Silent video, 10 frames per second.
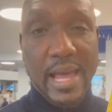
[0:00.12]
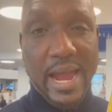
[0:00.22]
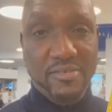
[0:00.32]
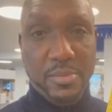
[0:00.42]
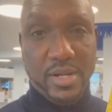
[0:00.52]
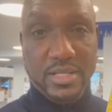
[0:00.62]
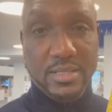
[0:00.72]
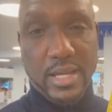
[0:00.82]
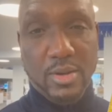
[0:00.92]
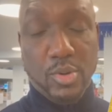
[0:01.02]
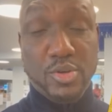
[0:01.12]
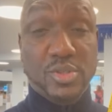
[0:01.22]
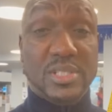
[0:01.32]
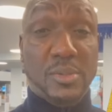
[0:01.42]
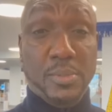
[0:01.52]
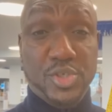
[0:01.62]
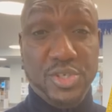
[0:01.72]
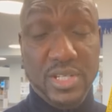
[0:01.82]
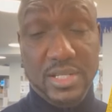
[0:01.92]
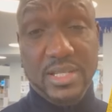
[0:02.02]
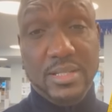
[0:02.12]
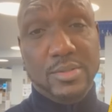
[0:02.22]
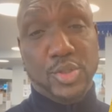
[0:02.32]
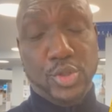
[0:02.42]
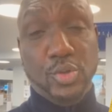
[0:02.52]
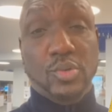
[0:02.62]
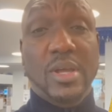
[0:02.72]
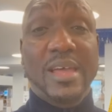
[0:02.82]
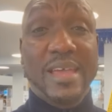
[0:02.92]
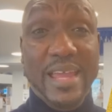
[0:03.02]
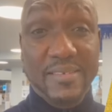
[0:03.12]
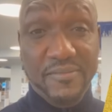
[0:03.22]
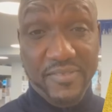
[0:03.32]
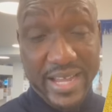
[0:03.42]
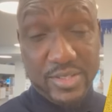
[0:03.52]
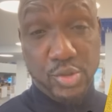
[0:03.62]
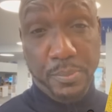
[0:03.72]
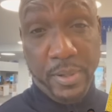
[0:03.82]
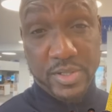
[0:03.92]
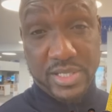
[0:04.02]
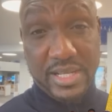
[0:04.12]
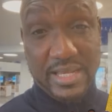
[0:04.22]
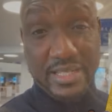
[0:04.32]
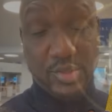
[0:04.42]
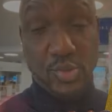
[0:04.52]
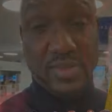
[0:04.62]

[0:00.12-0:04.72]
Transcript: Hi, everybody, and I want to use this opportunity to invite you personally to